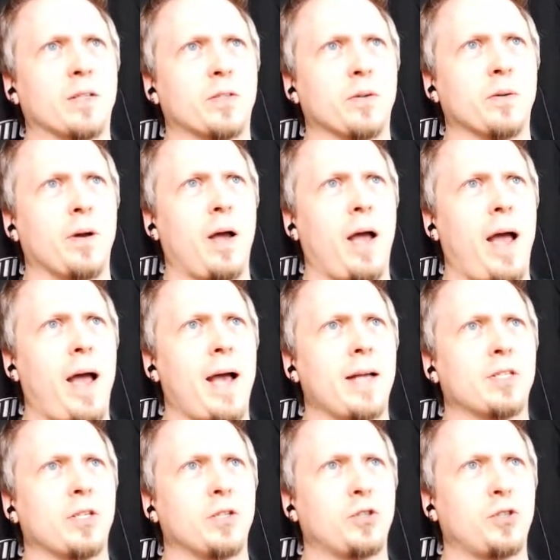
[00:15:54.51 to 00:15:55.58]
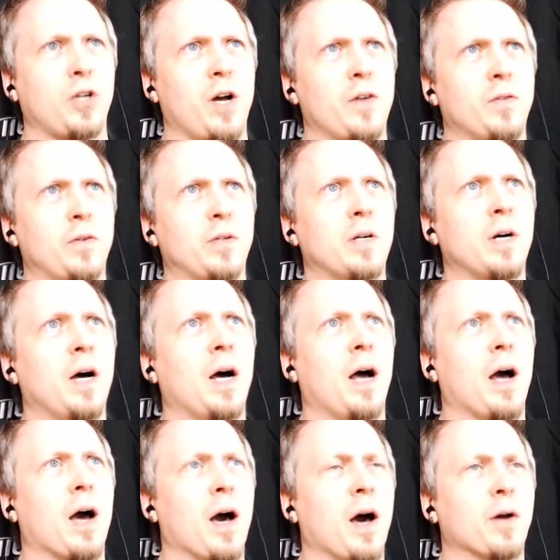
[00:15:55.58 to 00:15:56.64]
So axe, shovel,
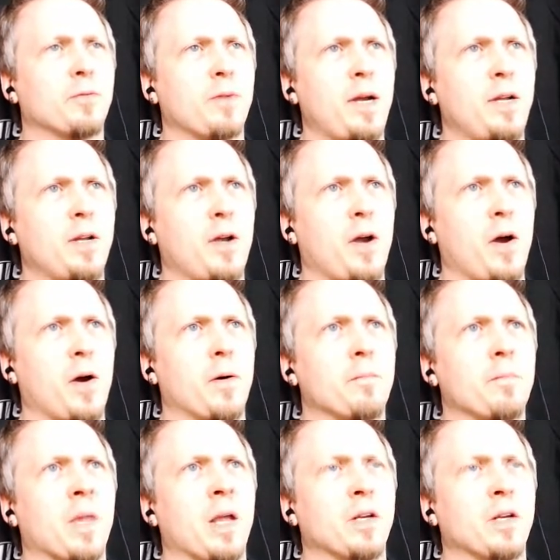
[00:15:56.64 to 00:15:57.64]
uh, ready to go.